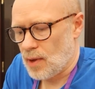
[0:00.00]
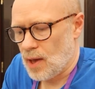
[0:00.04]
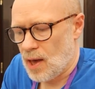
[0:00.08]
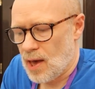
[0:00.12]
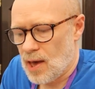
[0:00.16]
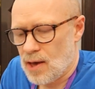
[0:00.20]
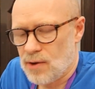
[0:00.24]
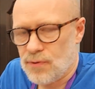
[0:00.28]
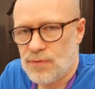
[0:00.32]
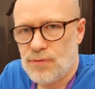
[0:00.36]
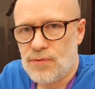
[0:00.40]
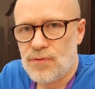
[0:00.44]

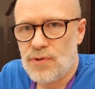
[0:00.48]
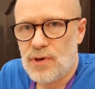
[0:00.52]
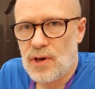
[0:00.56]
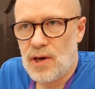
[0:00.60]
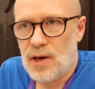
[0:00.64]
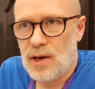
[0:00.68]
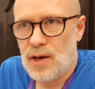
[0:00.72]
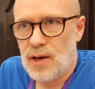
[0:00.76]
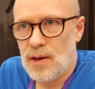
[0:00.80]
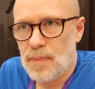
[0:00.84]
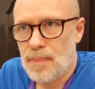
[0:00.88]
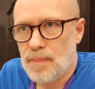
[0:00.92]
If
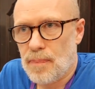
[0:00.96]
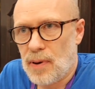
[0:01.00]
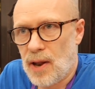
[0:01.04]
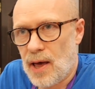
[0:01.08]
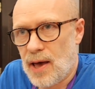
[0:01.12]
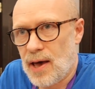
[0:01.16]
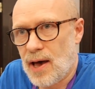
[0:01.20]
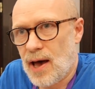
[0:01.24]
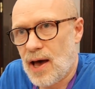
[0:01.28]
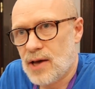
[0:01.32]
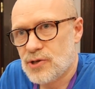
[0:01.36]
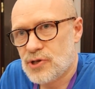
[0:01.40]
the
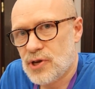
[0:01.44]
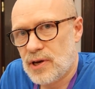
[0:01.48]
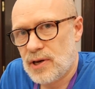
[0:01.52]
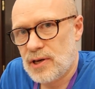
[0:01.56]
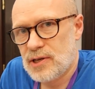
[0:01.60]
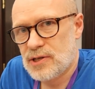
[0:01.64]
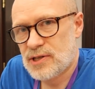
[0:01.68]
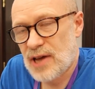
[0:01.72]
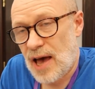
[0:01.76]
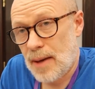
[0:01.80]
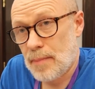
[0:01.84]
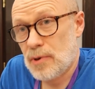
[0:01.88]
player has
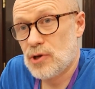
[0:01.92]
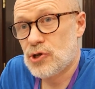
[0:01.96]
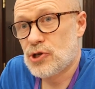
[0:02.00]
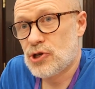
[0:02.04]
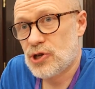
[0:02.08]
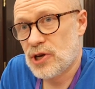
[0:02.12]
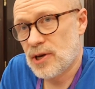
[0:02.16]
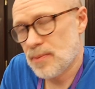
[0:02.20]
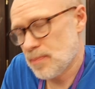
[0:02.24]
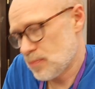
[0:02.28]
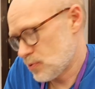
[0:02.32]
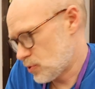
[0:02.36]
any damaged
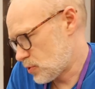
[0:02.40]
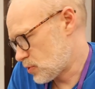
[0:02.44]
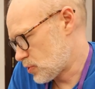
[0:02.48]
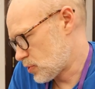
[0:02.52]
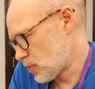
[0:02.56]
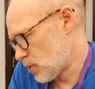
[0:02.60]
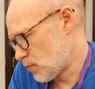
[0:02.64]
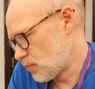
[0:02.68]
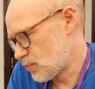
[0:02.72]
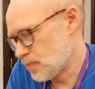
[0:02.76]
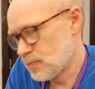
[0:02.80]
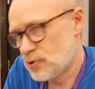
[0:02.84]
ships,
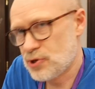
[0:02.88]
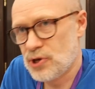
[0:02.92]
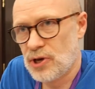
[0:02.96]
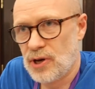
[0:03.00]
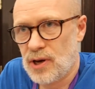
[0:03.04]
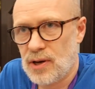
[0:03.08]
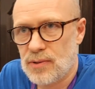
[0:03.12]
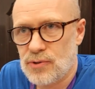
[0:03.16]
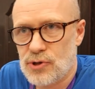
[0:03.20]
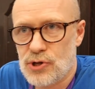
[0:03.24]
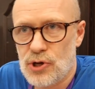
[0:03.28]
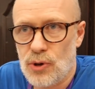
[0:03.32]
so from
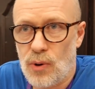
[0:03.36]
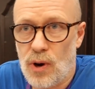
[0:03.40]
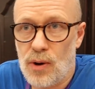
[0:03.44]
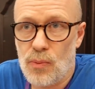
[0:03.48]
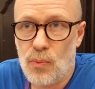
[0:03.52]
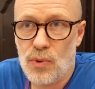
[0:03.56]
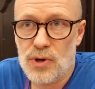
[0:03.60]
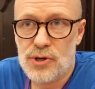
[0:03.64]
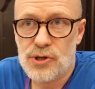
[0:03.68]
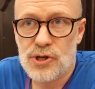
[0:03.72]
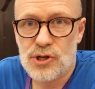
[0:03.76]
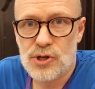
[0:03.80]
turn 2
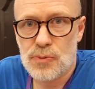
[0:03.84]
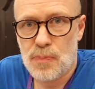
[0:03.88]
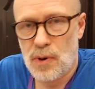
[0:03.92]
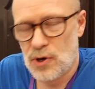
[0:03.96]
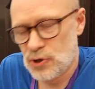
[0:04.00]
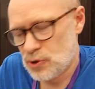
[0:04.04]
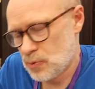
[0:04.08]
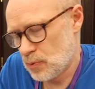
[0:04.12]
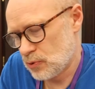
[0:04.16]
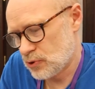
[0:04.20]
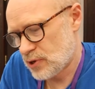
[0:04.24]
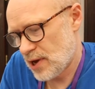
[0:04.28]
onwards, it's
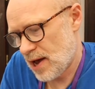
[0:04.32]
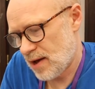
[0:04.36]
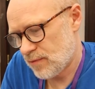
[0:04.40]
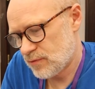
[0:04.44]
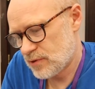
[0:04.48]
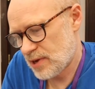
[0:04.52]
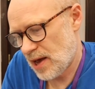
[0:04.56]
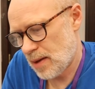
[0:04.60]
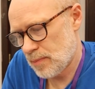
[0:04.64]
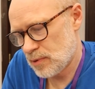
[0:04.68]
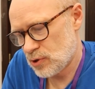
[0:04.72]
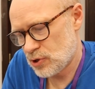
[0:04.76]
possible to
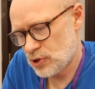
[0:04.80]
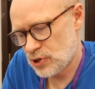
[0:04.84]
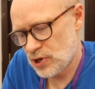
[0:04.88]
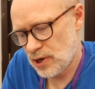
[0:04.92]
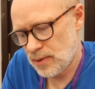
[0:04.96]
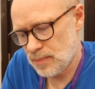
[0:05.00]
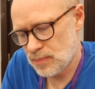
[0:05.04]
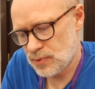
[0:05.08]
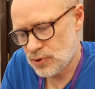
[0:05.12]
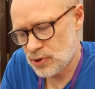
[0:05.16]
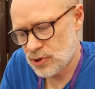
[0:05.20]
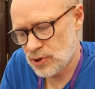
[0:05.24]
have damaged
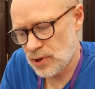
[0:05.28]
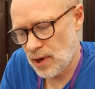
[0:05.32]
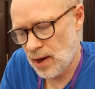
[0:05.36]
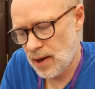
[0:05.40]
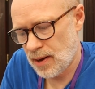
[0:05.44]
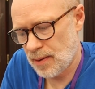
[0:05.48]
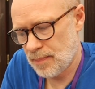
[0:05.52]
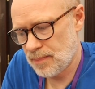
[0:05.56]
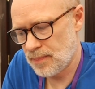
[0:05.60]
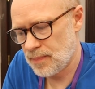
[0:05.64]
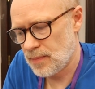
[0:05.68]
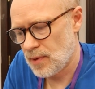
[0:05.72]
ships.
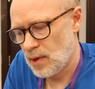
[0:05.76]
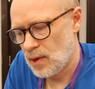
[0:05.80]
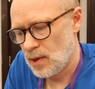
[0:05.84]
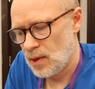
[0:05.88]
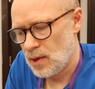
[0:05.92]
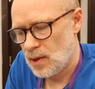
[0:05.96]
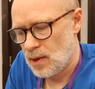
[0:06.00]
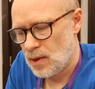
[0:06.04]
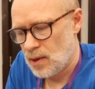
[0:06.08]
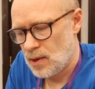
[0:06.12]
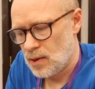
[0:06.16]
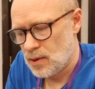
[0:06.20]

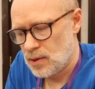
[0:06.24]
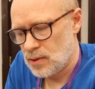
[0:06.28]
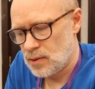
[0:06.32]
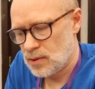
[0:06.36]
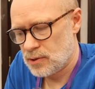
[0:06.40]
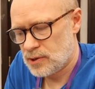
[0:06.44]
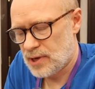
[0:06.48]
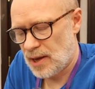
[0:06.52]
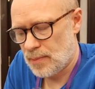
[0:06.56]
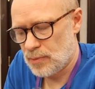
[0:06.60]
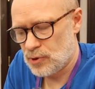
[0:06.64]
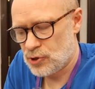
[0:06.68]

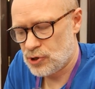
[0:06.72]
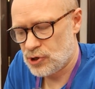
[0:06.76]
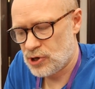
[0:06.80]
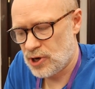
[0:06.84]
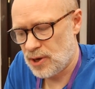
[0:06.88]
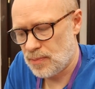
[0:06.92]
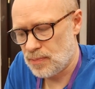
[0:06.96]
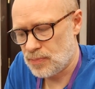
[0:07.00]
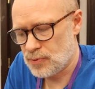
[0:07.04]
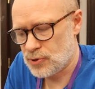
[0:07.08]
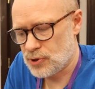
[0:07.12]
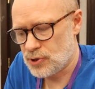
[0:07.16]
Damaged
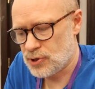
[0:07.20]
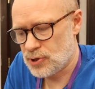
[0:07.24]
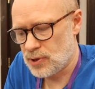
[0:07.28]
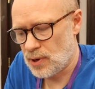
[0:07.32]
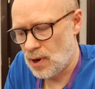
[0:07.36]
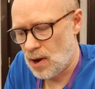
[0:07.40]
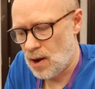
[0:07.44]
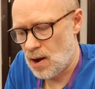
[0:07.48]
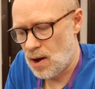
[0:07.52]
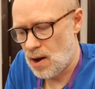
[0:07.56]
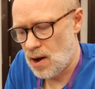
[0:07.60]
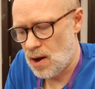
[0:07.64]
ships
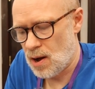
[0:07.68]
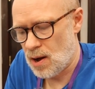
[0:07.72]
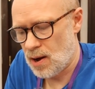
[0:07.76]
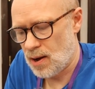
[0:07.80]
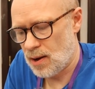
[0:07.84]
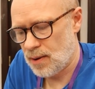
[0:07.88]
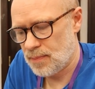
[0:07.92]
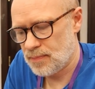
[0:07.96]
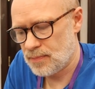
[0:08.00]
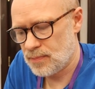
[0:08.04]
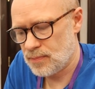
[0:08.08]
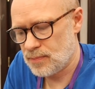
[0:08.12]

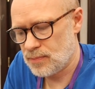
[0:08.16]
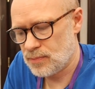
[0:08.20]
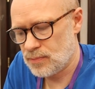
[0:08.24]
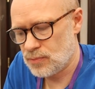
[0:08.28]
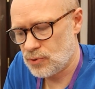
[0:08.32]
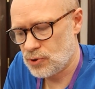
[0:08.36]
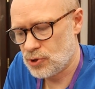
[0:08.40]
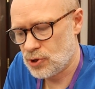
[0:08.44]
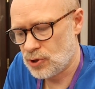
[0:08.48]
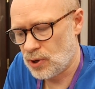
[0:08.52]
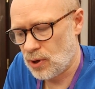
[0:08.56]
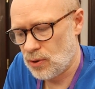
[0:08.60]
are
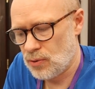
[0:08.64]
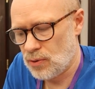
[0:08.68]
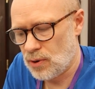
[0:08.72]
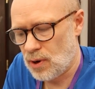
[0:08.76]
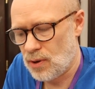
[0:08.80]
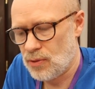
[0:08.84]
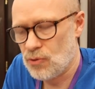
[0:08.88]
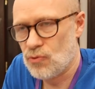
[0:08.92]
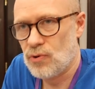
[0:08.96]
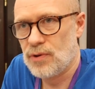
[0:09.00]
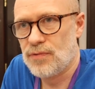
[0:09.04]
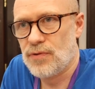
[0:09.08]
shown
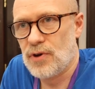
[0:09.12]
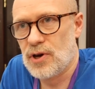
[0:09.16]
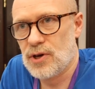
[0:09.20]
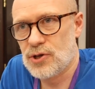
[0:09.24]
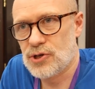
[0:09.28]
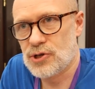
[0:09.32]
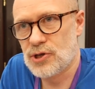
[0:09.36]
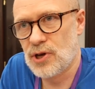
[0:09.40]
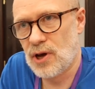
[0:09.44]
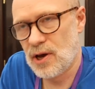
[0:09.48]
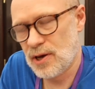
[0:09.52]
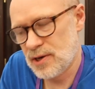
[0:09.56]
on the
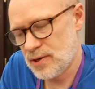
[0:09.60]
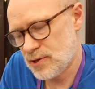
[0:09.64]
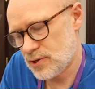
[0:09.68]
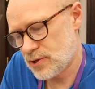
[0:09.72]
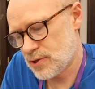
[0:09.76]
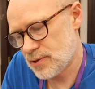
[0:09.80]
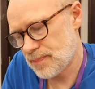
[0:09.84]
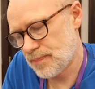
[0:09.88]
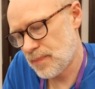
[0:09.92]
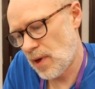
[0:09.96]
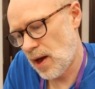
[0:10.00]
reverse side.